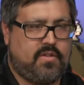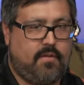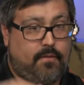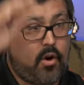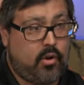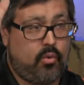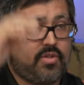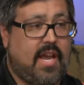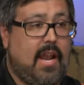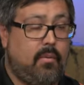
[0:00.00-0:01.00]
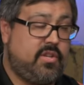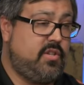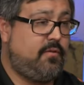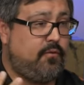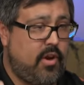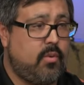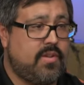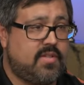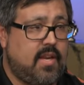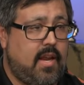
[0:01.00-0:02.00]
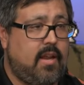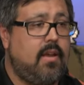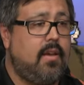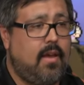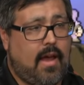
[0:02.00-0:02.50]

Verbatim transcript: the vertical scaling, which is frequency yeah.